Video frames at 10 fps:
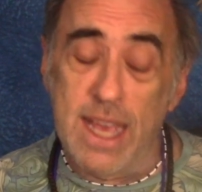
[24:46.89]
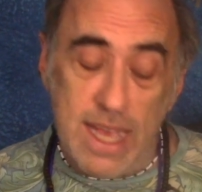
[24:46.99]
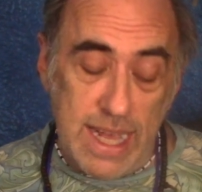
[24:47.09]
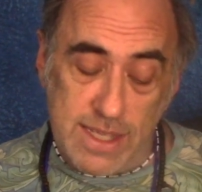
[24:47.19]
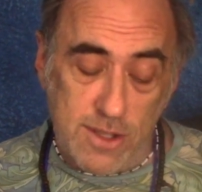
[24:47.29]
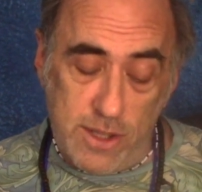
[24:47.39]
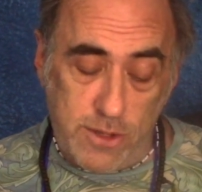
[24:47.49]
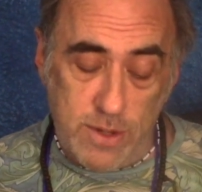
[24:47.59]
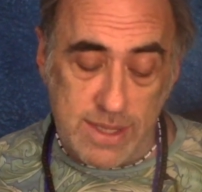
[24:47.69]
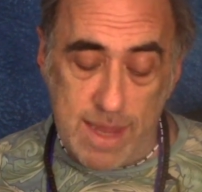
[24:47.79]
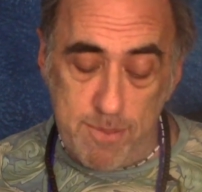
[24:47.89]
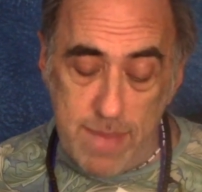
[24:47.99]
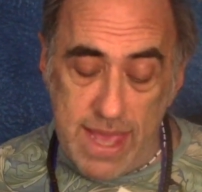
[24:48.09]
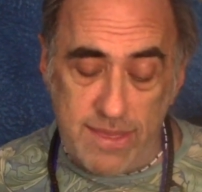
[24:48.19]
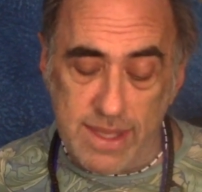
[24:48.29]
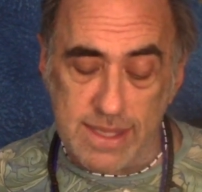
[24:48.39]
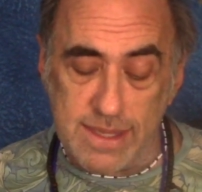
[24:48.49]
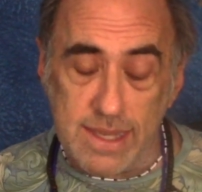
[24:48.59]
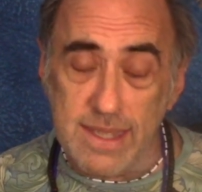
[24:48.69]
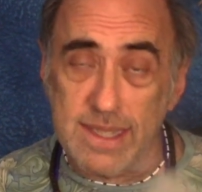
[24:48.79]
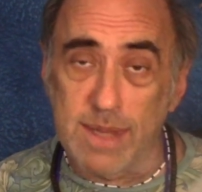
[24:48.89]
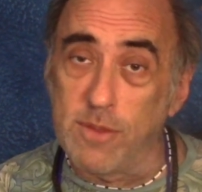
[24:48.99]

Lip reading: It's not through some method, system,